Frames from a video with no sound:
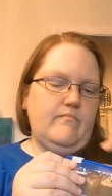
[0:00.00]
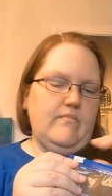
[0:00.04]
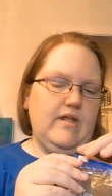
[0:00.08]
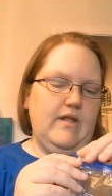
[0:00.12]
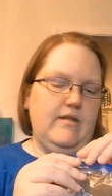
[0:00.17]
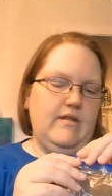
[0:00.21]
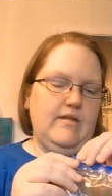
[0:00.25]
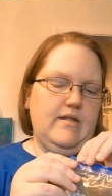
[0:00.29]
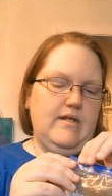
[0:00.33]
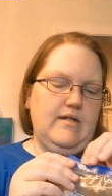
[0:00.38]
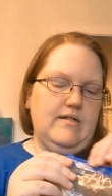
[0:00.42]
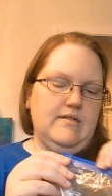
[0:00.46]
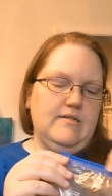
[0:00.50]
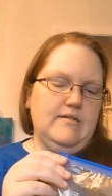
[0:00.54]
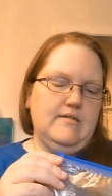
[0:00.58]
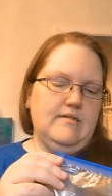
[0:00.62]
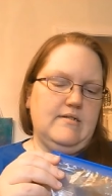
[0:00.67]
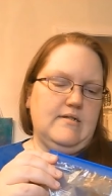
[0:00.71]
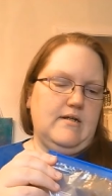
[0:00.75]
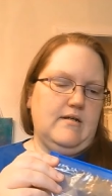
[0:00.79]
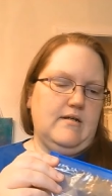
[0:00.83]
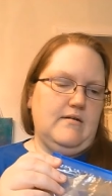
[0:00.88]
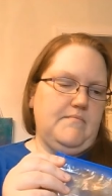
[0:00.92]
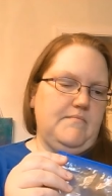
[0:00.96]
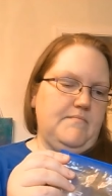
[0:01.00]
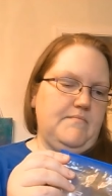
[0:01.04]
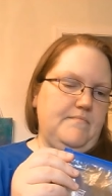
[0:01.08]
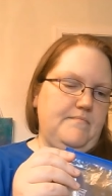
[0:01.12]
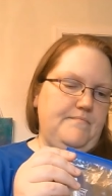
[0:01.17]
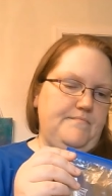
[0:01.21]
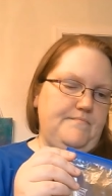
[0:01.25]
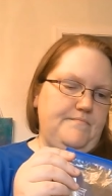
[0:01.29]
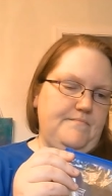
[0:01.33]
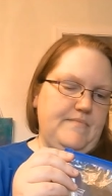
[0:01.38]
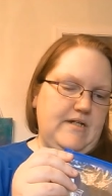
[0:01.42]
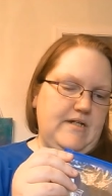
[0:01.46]
that is, um,
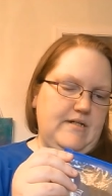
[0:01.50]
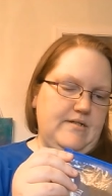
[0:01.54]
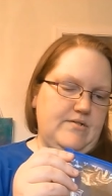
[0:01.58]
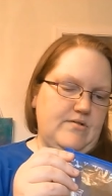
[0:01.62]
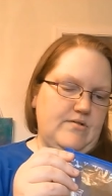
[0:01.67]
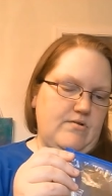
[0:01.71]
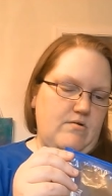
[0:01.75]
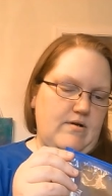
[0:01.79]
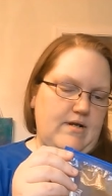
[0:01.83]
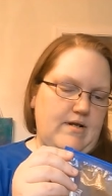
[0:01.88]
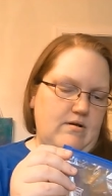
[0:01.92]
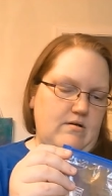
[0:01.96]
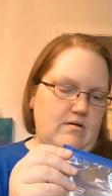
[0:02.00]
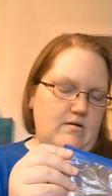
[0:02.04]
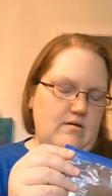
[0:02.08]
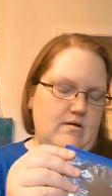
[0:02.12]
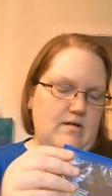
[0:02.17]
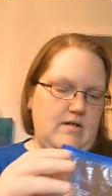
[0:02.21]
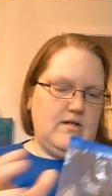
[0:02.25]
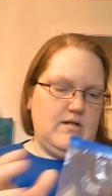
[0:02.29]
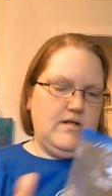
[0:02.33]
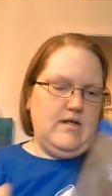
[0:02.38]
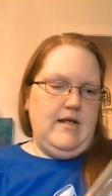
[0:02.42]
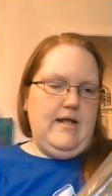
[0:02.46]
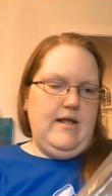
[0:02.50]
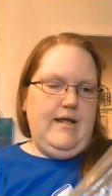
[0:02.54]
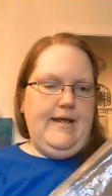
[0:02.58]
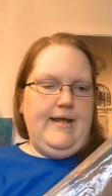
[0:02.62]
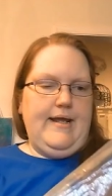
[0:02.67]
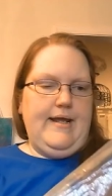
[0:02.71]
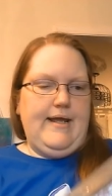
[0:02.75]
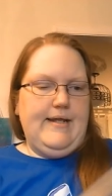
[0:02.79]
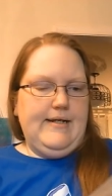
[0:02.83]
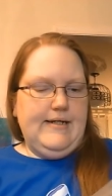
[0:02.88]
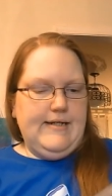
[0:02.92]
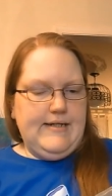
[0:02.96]
that it's already on,
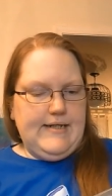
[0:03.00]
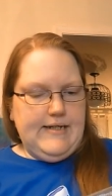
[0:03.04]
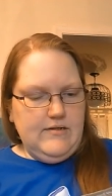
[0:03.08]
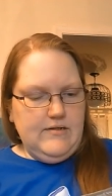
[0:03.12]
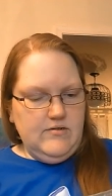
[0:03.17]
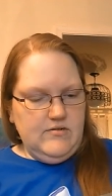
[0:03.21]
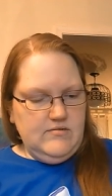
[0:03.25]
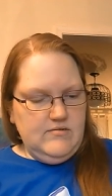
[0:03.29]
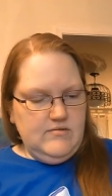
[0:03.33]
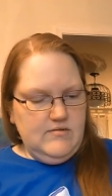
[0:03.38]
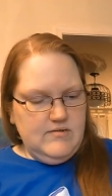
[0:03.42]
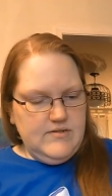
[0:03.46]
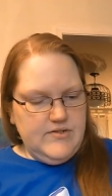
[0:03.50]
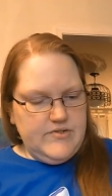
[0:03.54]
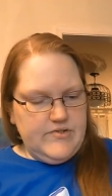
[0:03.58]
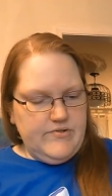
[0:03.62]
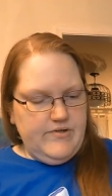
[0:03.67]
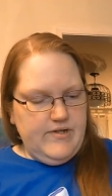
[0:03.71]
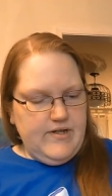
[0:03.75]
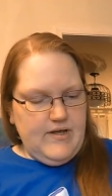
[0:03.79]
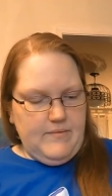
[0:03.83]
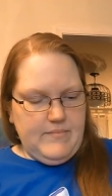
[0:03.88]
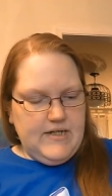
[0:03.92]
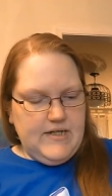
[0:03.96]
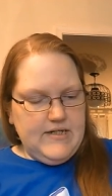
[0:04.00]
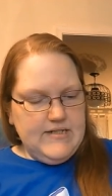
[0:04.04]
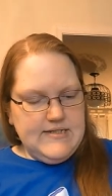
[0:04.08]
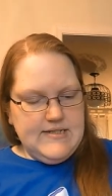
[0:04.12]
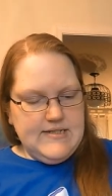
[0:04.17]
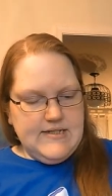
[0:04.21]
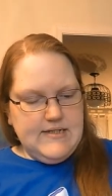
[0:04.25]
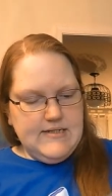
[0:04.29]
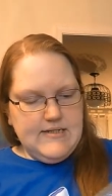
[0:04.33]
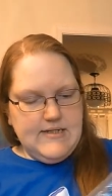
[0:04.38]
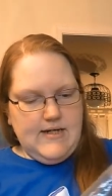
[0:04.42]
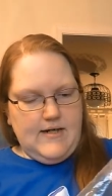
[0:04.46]
and a needle. So, I mean, it's
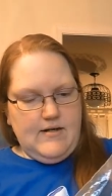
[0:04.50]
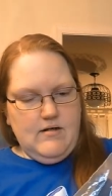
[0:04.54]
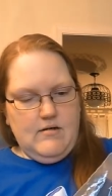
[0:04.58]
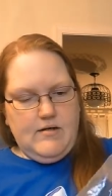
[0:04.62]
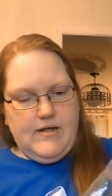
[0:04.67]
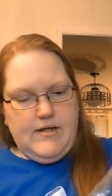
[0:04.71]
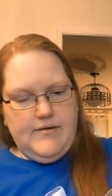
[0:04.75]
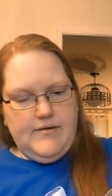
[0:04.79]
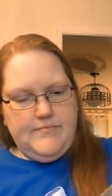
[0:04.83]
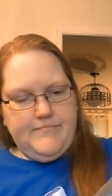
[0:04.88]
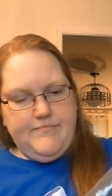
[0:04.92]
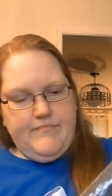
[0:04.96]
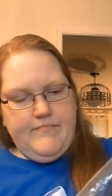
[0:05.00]
the entire kit.